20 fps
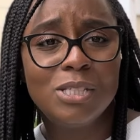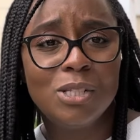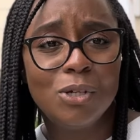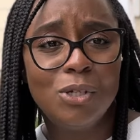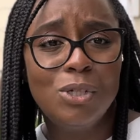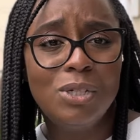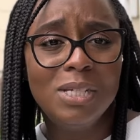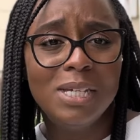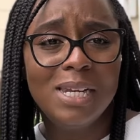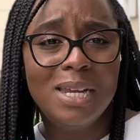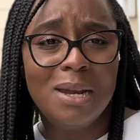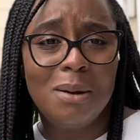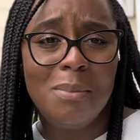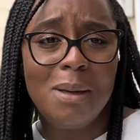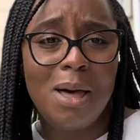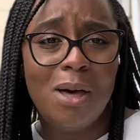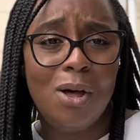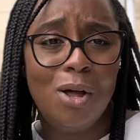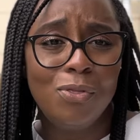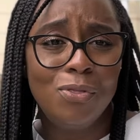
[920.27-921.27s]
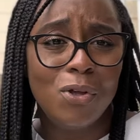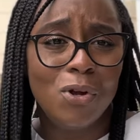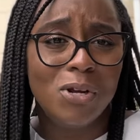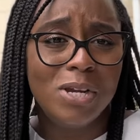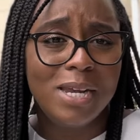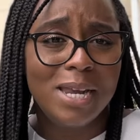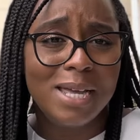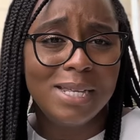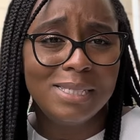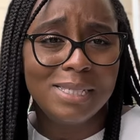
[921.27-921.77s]
So you're looking at about a
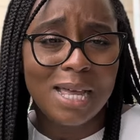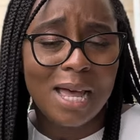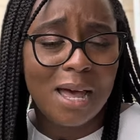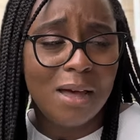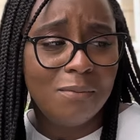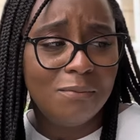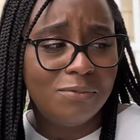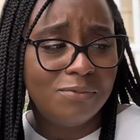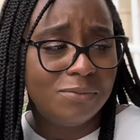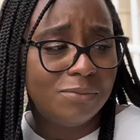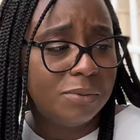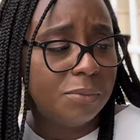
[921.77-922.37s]
30-day time